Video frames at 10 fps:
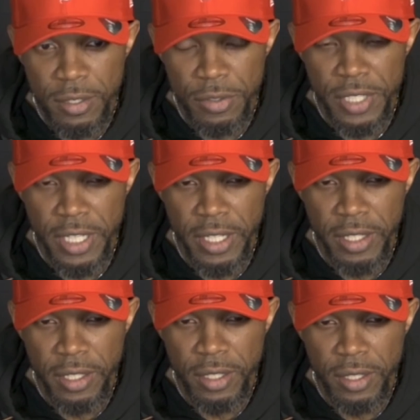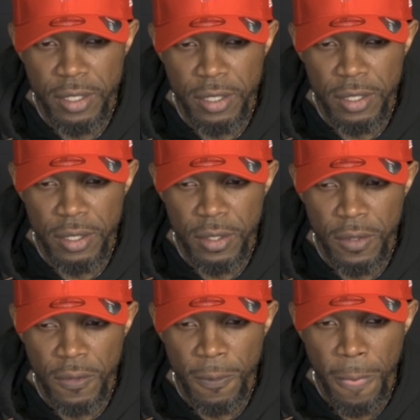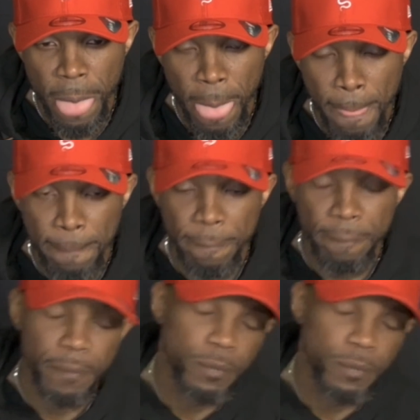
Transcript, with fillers: you said. Yeah, well, tough,